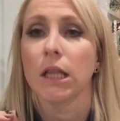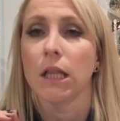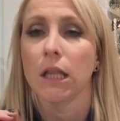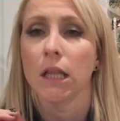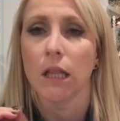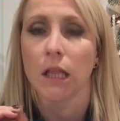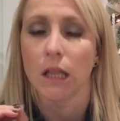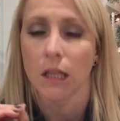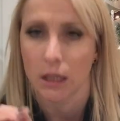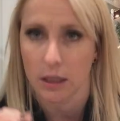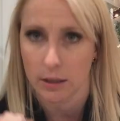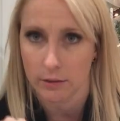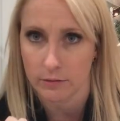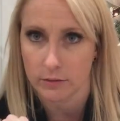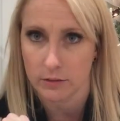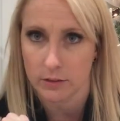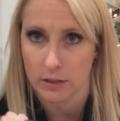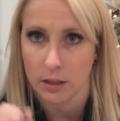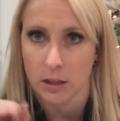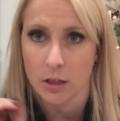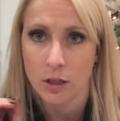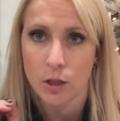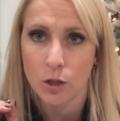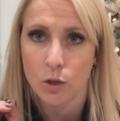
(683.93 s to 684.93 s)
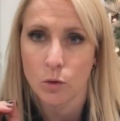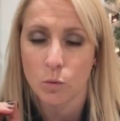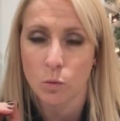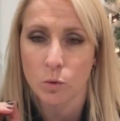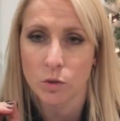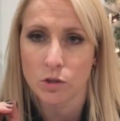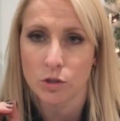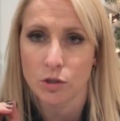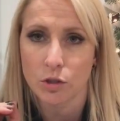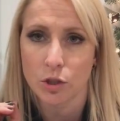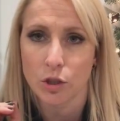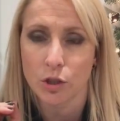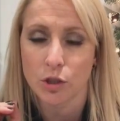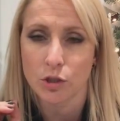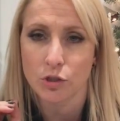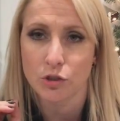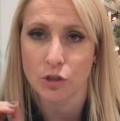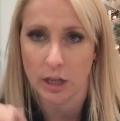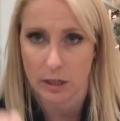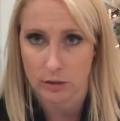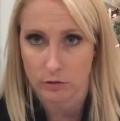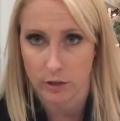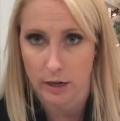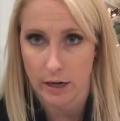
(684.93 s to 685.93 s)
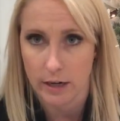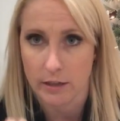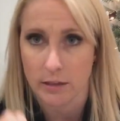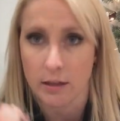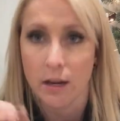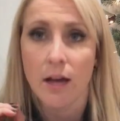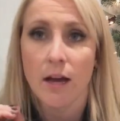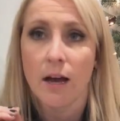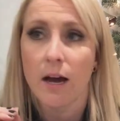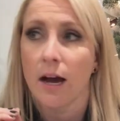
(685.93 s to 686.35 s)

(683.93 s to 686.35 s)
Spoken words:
loved was Jack Ryan.